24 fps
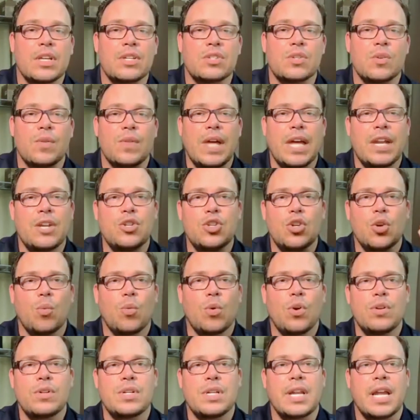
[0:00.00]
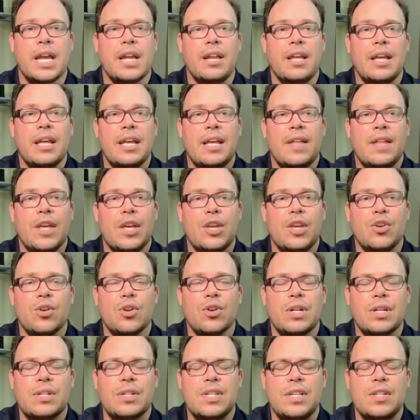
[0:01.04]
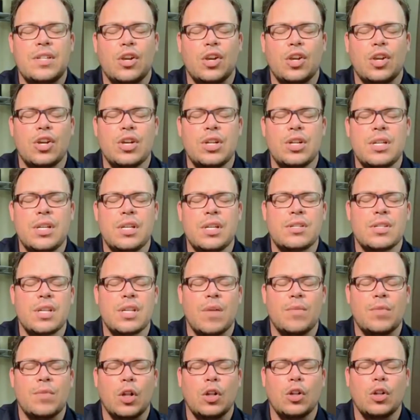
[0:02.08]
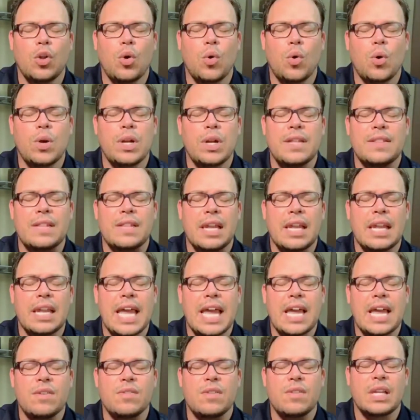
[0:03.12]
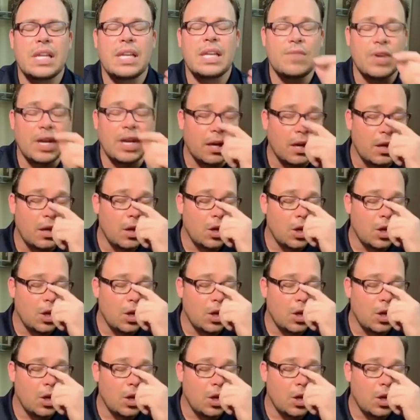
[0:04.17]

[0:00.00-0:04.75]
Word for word: So that is your word tonight, that you're going to see the goodness of the Lord in the land of the living.